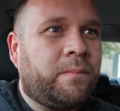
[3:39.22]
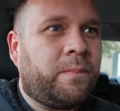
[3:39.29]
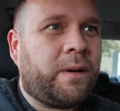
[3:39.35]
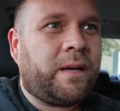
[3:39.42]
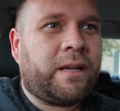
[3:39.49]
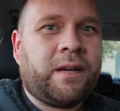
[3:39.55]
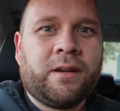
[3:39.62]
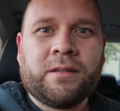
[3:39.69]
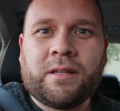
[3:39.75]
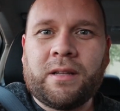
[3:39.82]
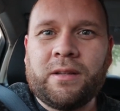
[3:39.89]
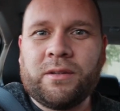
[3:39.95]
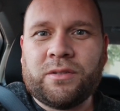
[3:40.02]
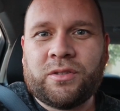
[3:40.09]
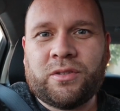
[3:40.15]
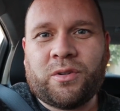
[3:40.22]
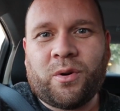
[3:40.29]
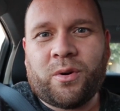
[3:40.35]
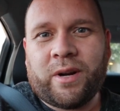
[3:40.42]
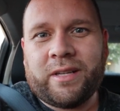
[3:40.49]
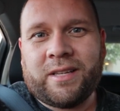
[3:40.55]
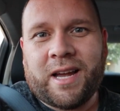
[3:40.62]
But here's a little
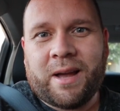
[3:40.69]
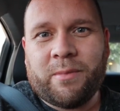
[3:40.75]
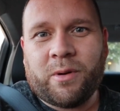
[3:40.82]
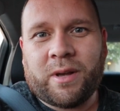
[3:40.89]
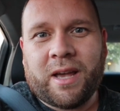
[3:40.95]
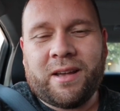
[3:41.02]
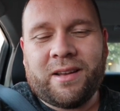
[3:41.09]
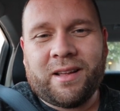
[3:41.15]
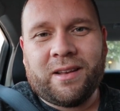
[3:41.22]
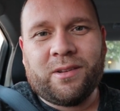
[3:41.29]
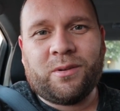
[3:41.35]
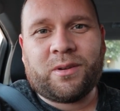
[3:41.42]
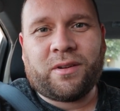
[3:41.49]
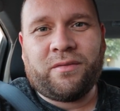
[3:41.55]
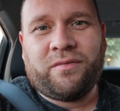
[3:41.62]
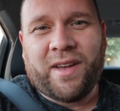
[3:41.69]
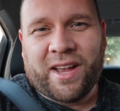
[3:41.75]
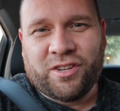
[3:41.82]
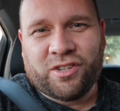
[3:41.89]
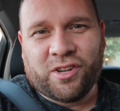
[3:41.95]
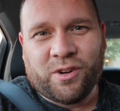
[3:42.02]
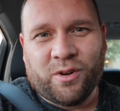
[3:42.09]
story time, okay? A little
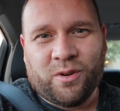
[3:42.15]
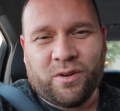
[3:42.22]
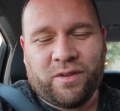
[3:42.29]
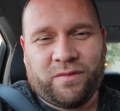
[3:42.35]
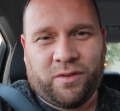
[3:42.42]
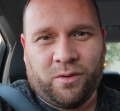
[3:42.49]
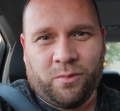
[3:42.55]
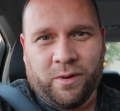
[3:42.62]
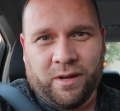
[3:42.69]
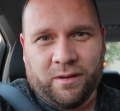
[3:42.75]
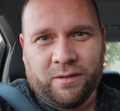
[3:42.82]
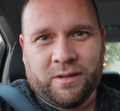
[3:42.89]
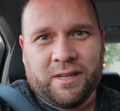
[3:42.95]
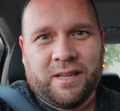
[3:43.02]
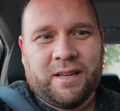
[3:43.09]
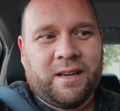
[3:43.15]
confessional, if you will.